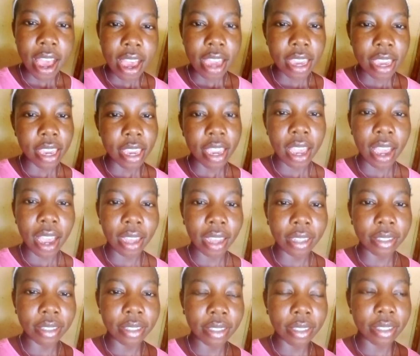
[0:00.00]
He
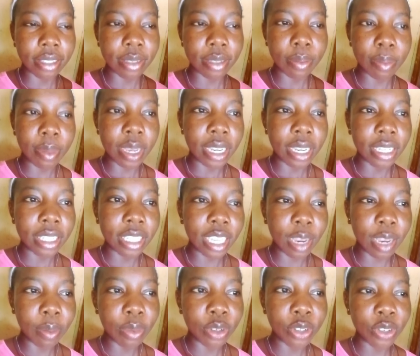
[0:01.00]
has made
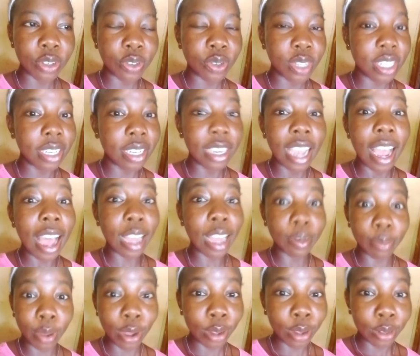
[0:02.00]
chemistry and
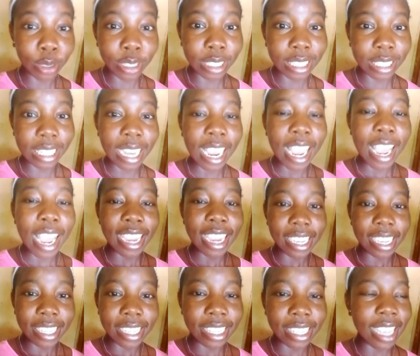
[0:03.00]
biology
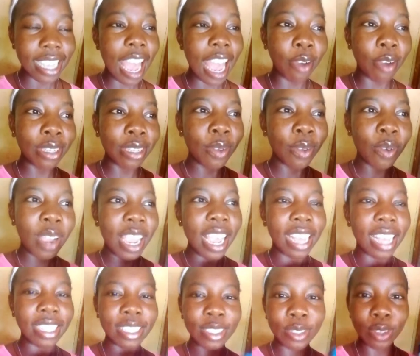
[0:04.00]
easy. I wonder why he
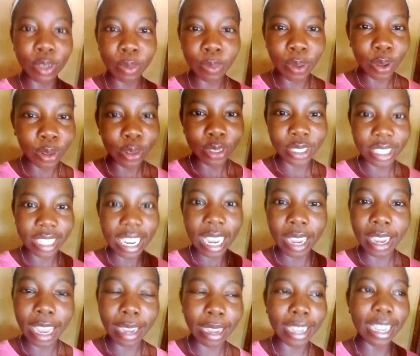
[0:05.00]
hasn't done biology.
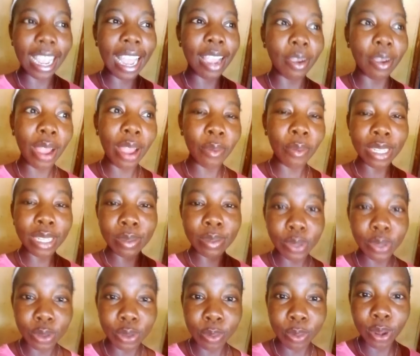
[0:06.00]
I want him
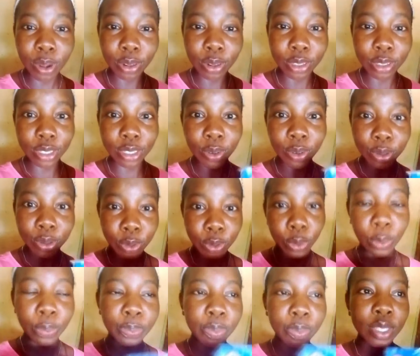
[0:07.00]
to do biology also,
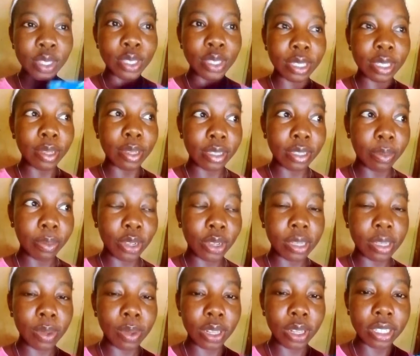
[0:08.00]
so
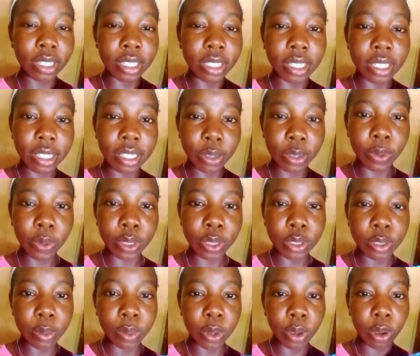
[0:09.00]
because biology is still going
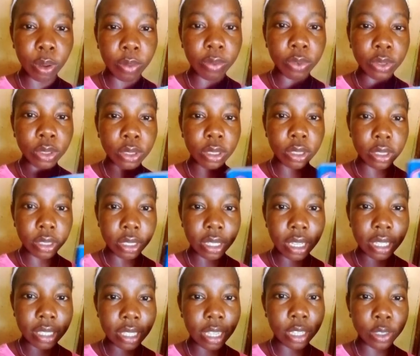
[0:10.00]
to be helpful to
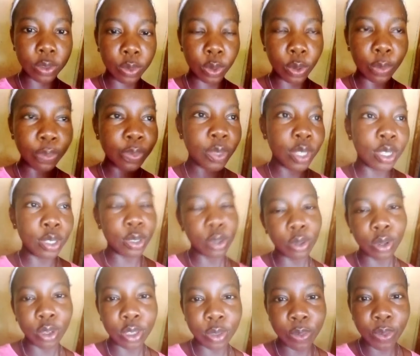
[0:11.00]
students as well. So
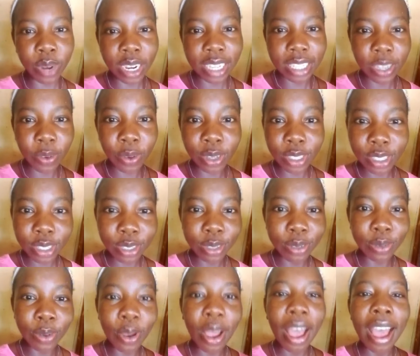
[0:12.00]
Nussbaum, I want you to
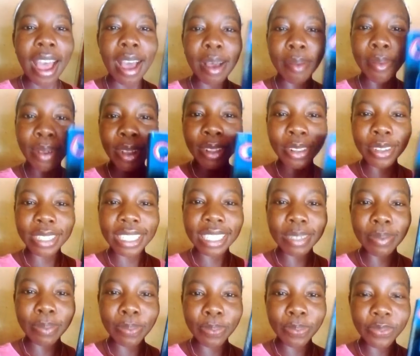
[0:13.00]
do a biology
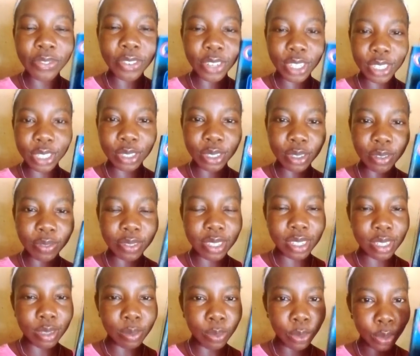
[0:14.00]
version of
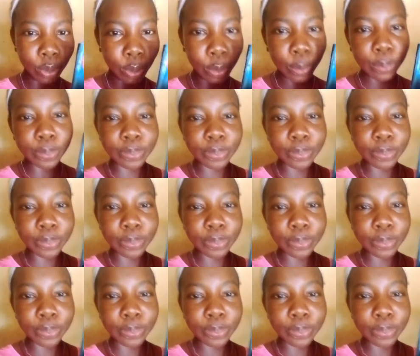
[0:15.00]
this book.